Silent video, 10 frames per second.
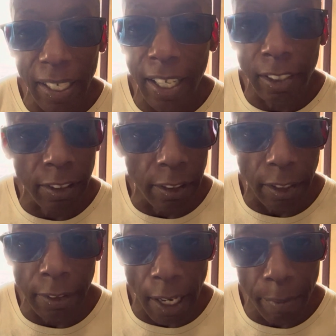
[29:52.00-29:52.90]
That is the
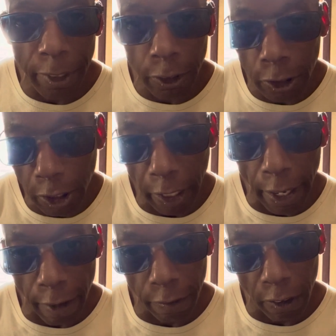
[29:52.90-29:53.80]
dumbest shit
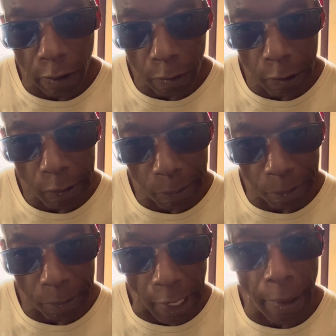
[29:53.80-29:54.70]
ever.
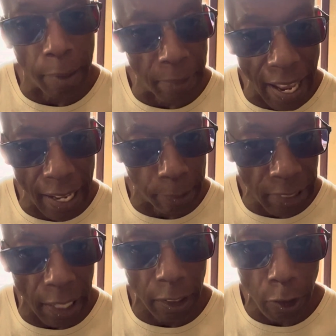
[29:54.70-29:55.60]
I'm
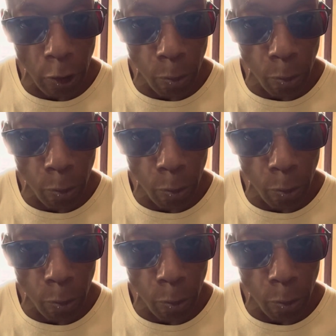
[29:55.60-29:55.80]
telling you